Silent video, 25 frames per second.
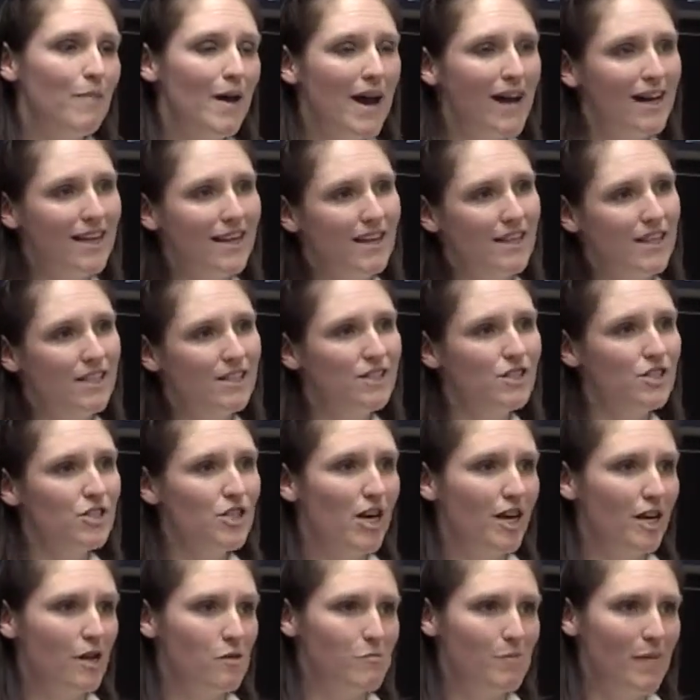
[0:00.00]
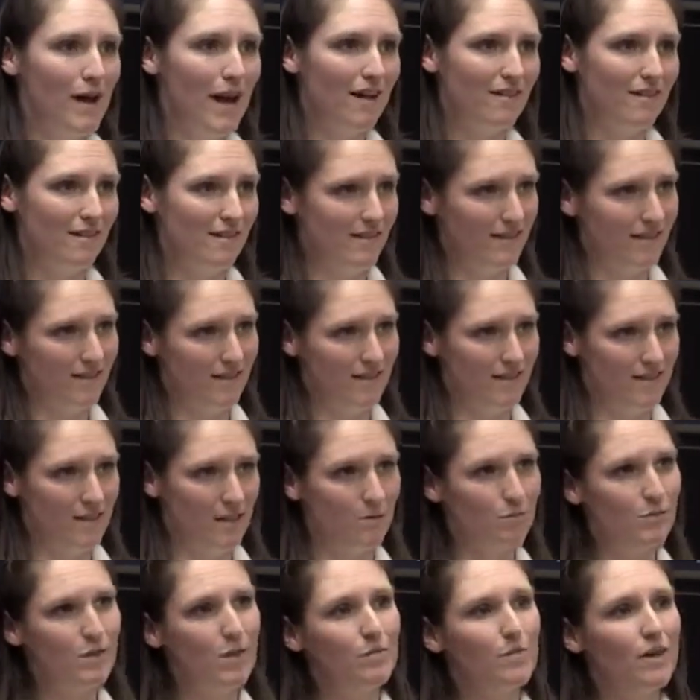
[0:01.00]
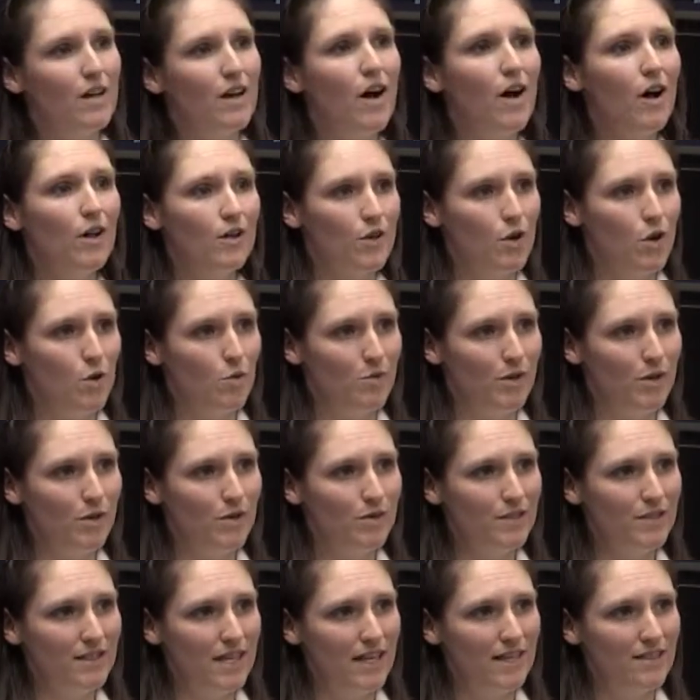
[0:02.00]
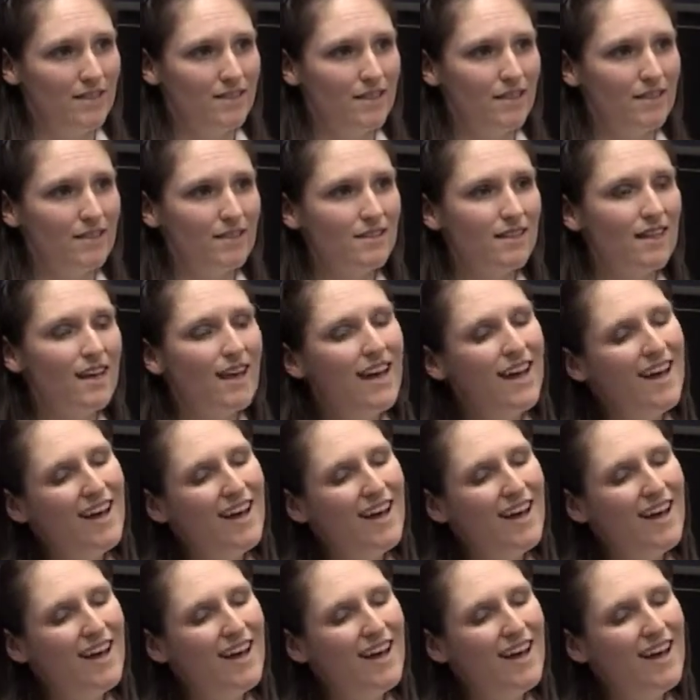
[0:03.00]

back in its check and balance system, something called homeostasis.